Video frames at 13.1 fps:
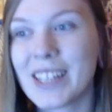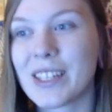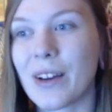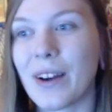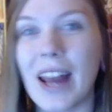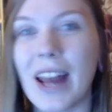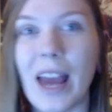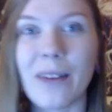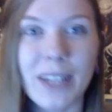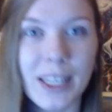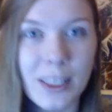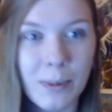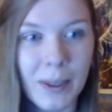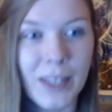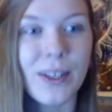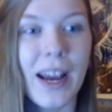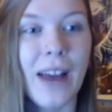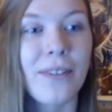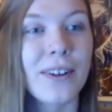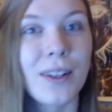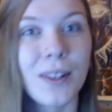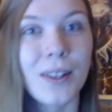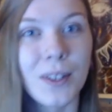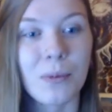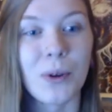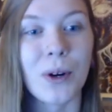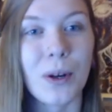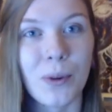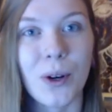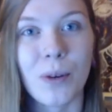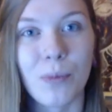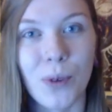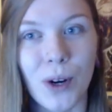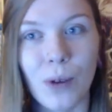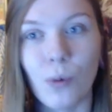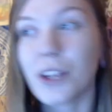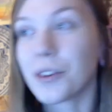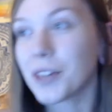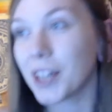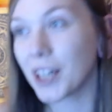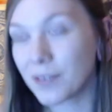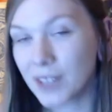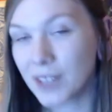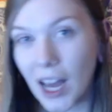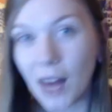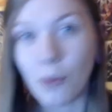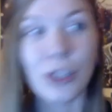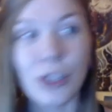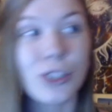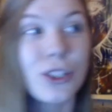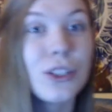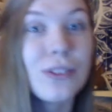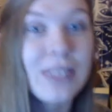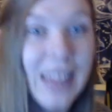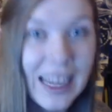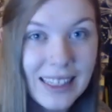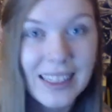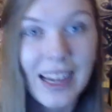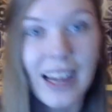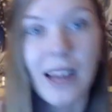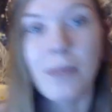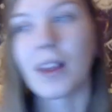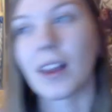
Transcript: So in every experience you have, you're going to learn more and more and more, and what you could have done, what you should do next time.